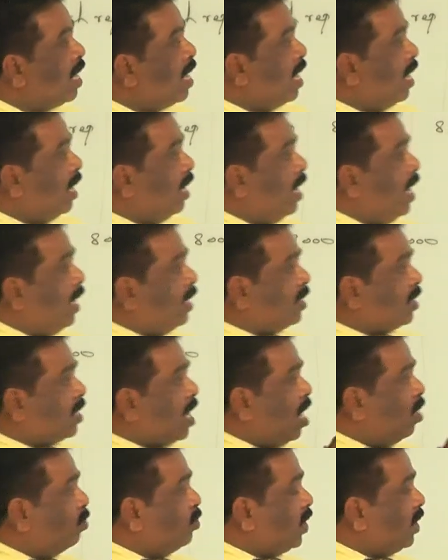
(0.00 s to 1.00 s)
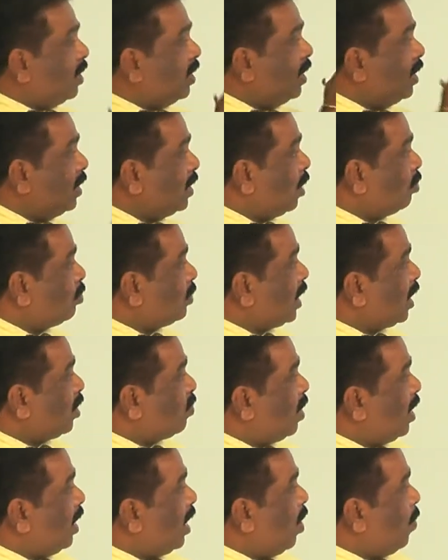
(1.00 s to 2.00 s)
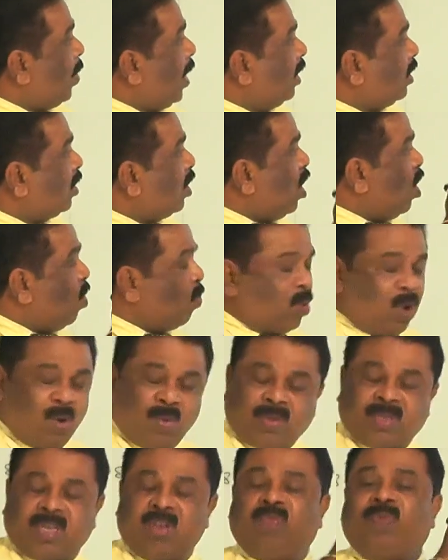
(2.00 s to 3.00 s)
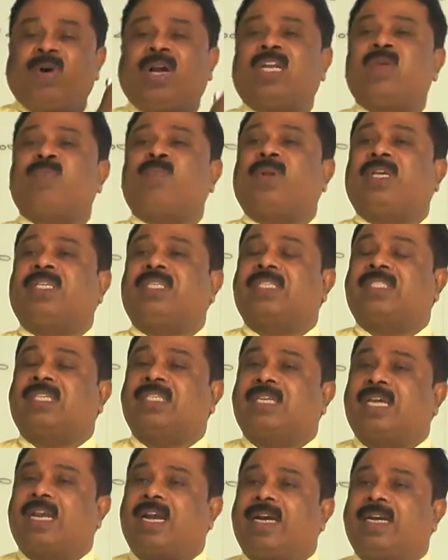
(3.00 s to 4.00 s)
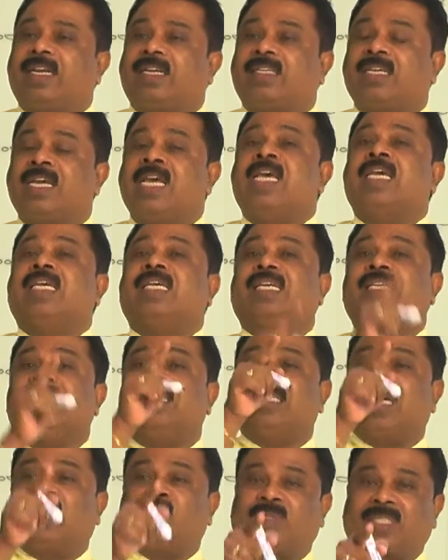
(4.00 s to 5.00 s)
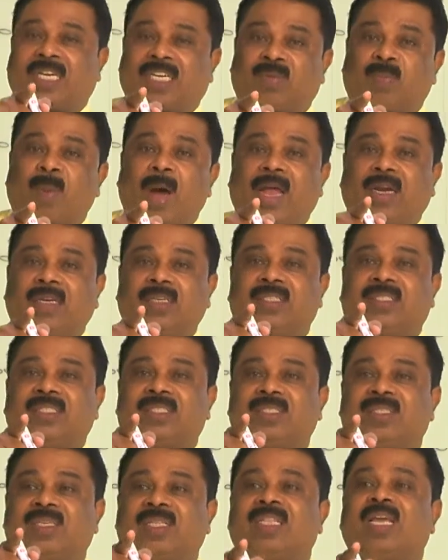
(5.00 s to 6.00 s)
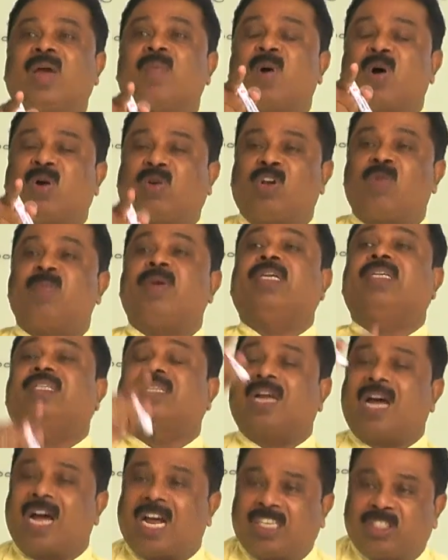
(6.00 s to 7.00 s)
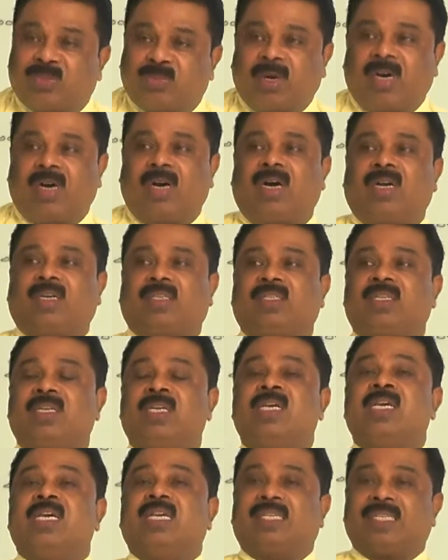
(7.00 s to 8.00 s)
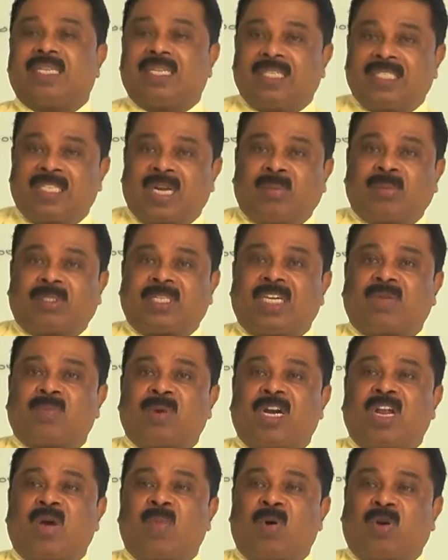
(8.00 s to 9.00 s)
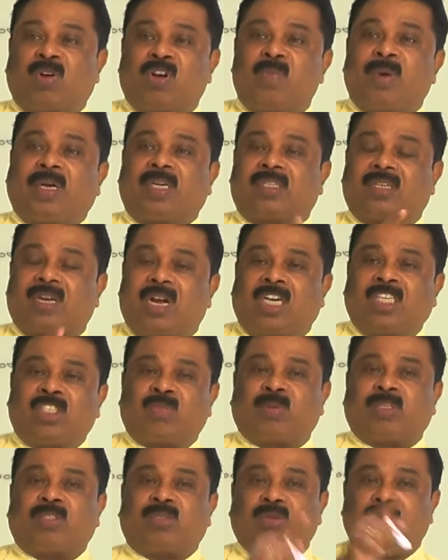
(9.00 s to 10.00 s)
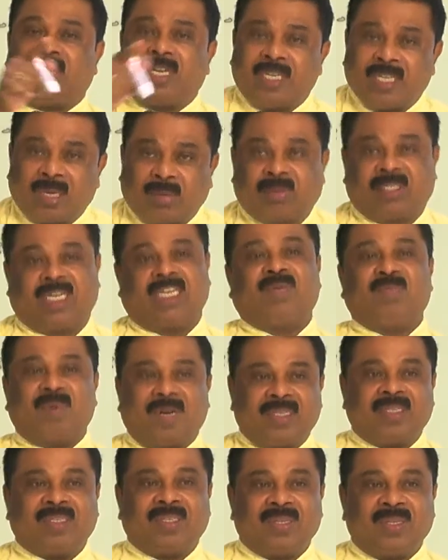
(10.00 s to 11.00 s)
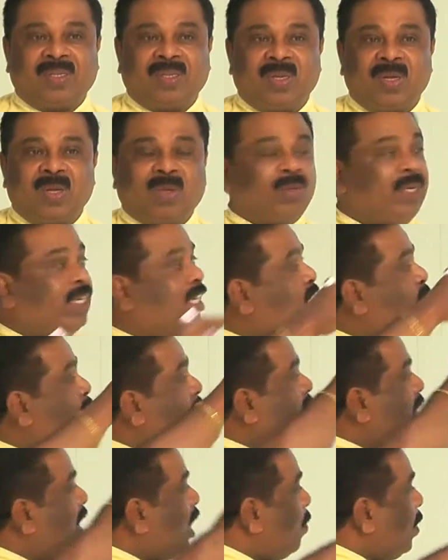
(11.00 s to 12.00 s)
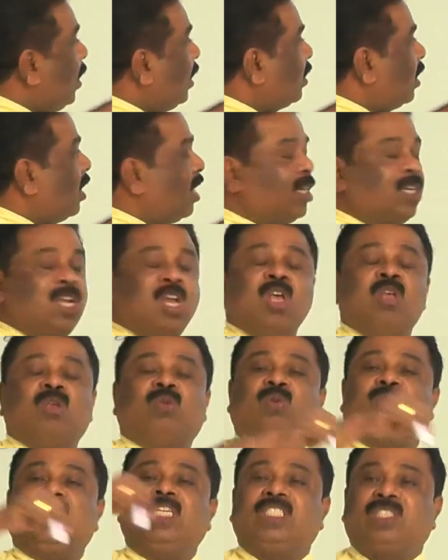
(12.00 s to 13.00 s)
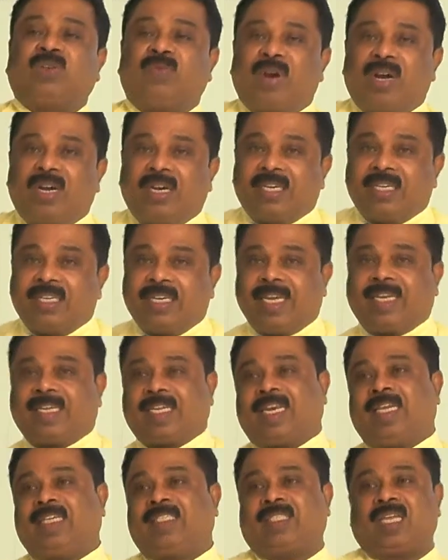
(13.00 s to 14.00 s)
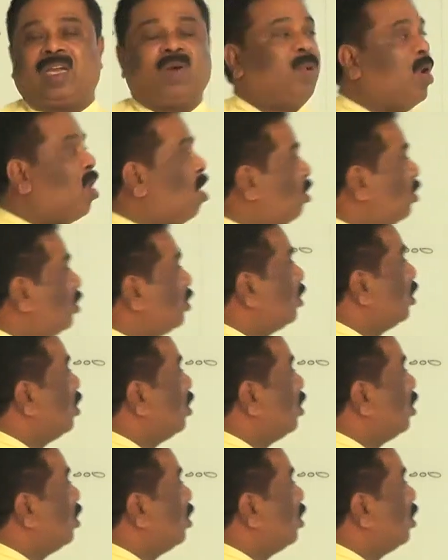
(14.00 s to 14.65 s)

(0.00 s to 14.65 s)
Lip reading: Next comes income statement debit, provision for depreciation credit. Income statement, the amount will be transferred. Income statement amount will be transferred to income statement. So it has been debited, so it will decrease the amount.